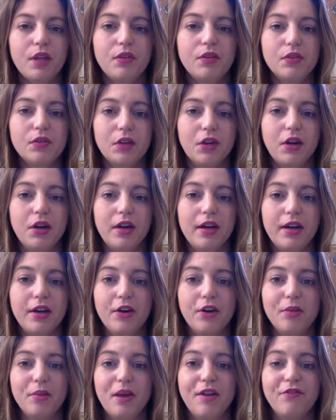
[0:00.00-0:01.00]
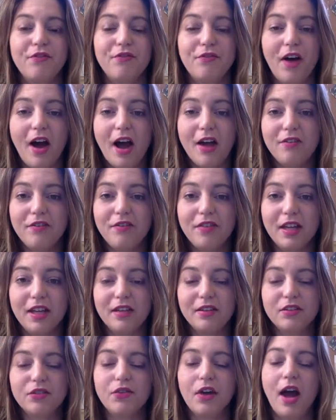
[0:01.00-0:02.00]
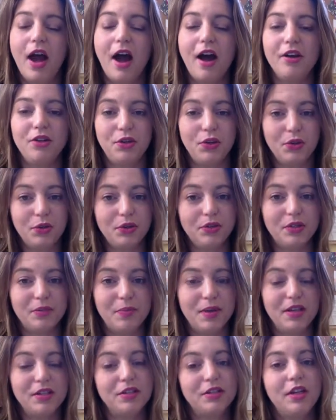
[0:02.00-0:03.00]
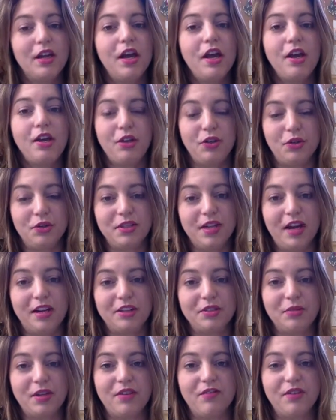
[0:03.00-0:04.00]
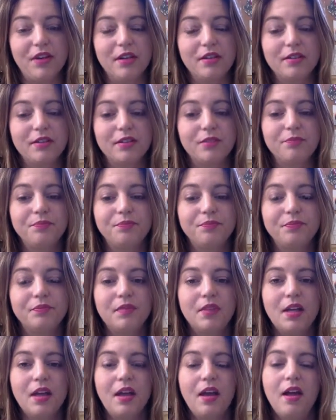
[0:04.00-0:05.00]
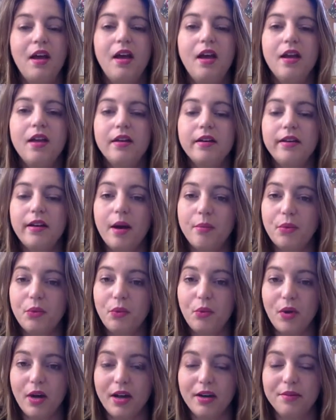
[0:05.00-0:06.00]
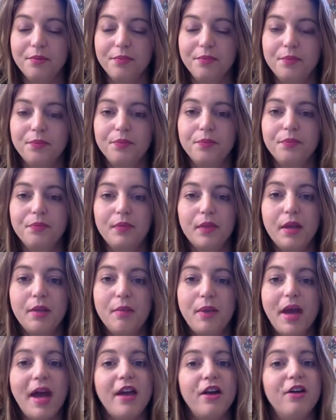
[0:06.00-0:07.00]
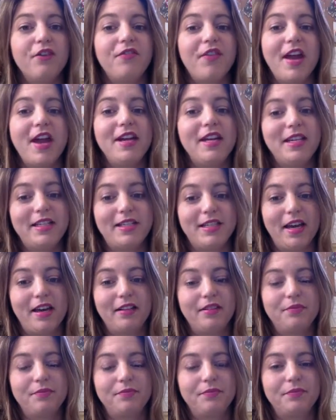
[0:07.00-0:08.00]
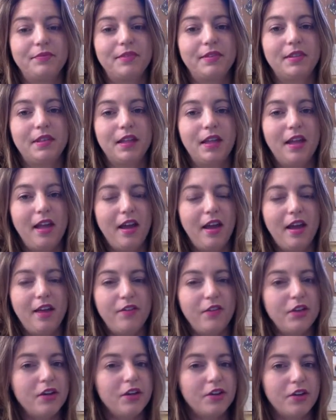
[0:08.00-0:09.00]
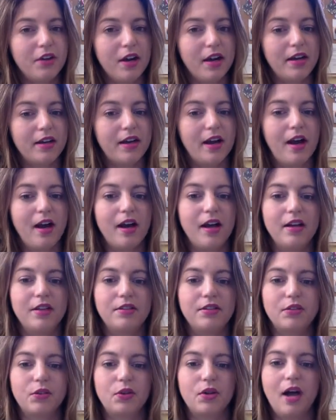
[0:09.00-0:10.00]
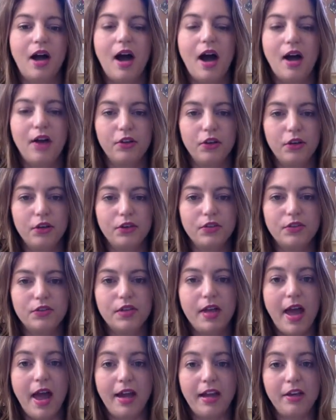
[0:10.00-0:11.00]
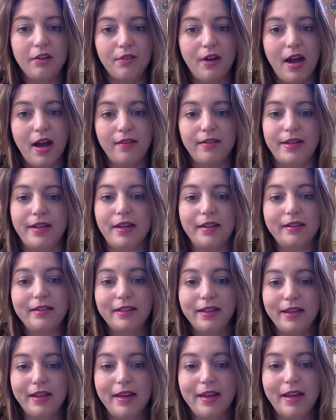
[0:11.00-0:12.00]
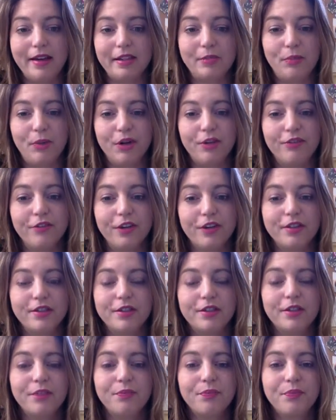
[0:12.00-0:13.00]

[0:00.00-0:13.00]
So here are my 5 things for how you could spend your tax refund. Number 1, pay off any debt. You got credit cards or car loans hanging around like a clingy ex-boyfriend?